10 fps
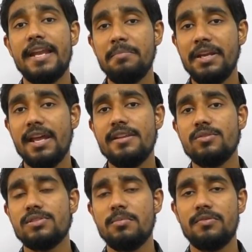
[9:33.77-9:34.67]
Let me tell
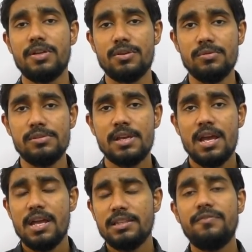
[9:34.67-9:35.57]
you some of the rules.
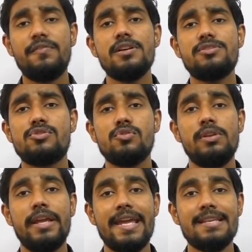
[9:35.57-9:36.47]
The first
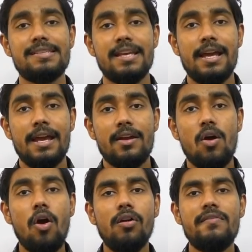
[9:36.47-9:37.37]
rule is
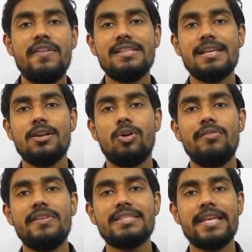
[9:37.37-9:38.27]
always
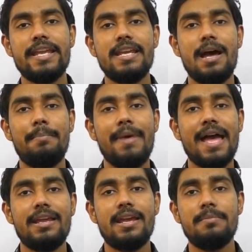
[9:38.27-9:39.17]
carry a
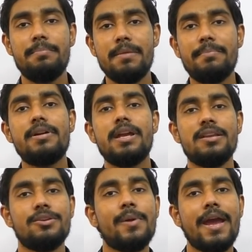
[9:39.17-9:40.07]
pen and a paper
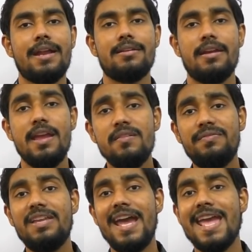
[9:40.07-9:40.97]
in your hand.
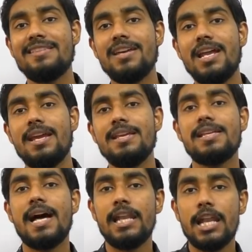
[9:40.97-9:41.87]
If the HR
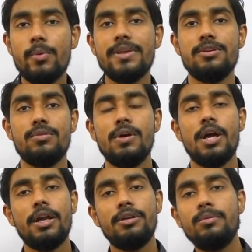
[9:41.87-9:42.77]
is allowing you
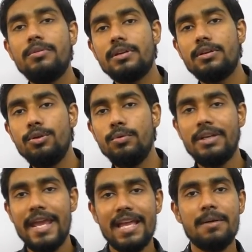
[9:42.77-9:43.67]
to
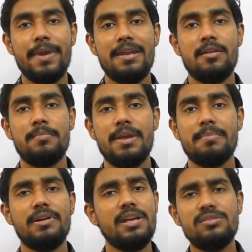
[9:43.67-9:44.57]
take a pen and
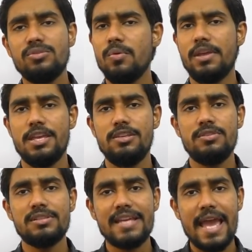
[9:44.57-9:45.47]
paper, it's okay.
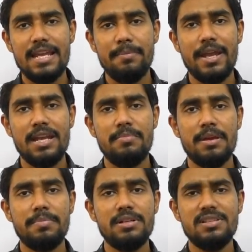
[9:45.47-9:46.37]
Just carry a pen and
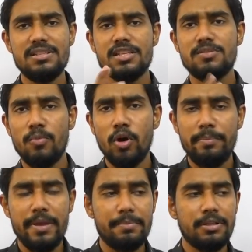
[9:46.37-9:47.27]
paper, just a
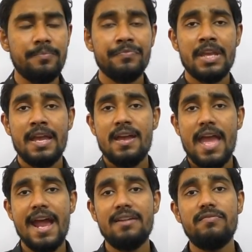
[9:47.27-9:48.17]
small paper,
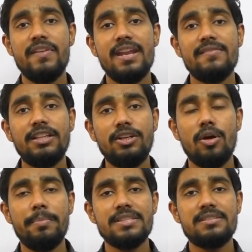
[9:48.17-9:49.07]
and whenever the
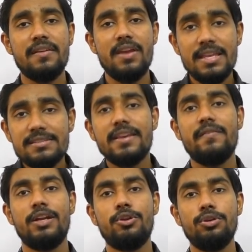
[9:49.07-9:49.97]
topic is
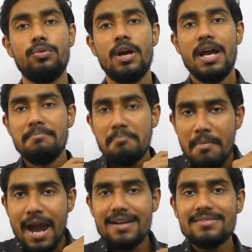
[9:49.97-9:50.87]
given to you,
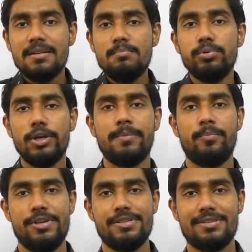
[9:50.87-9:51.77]
mark some bullet
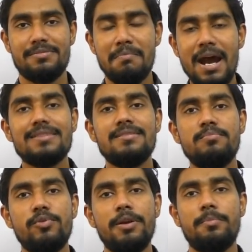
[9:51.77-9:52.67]
points. Mark
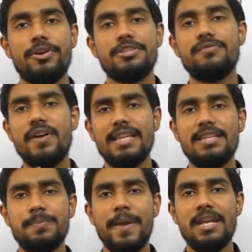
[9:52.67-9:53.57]
some bullet points. Why
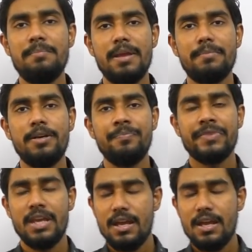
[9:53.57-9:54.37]
this pen and paper?